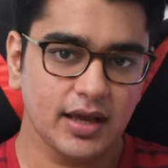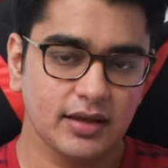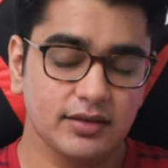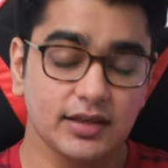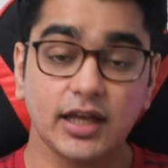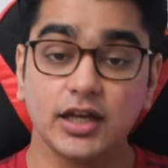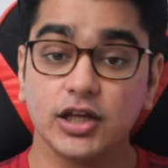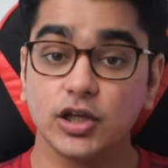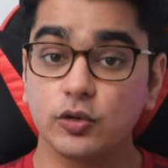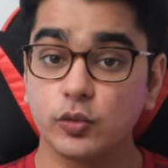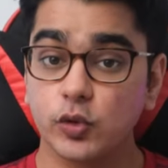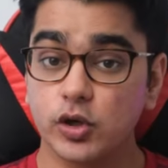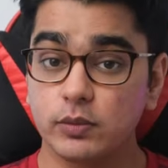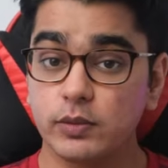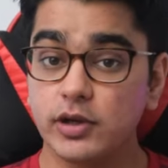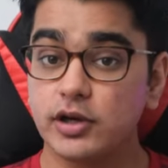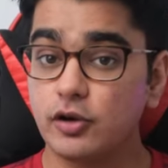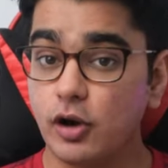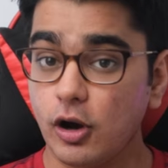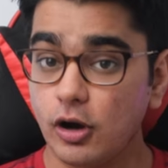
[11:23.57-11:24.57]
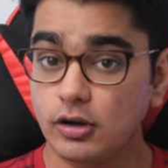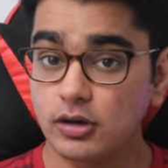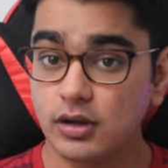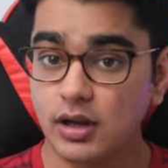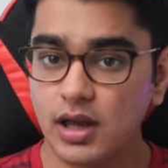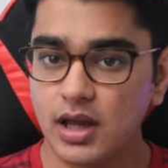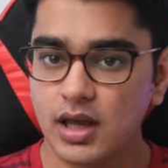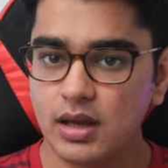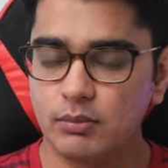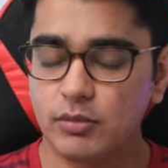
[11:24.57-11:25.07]
then you would be
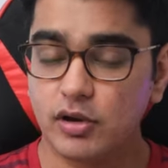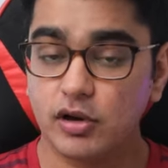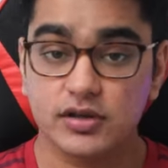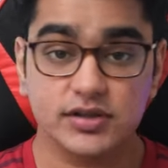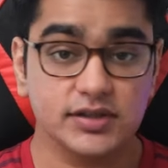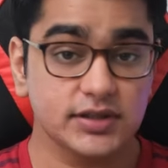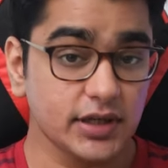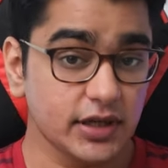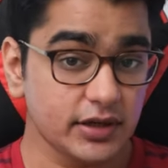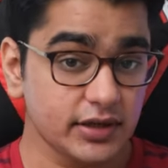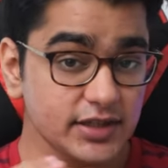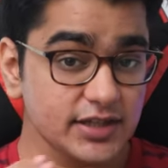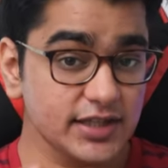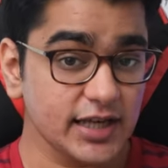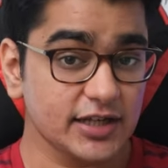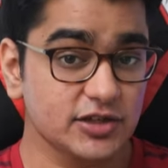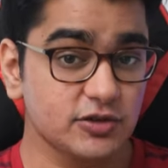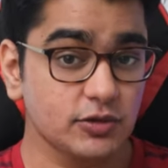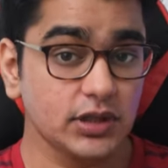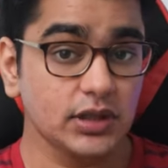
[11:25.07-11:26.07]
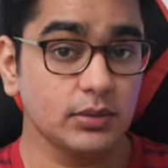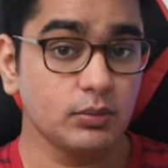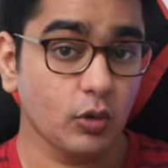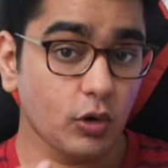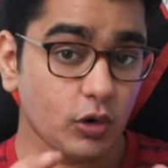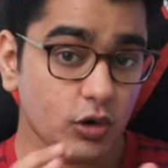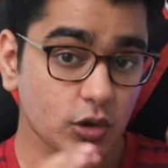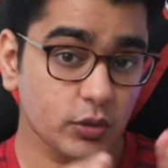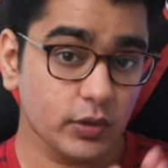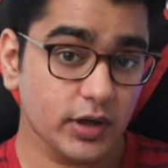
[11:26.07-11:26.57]
wrong because there is actually
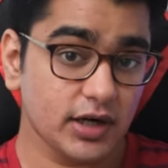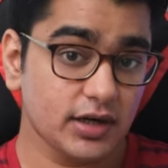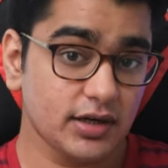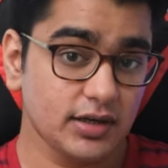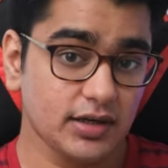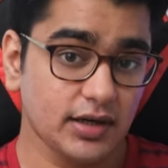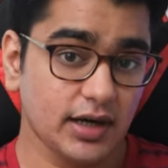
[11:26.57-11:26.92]
more to it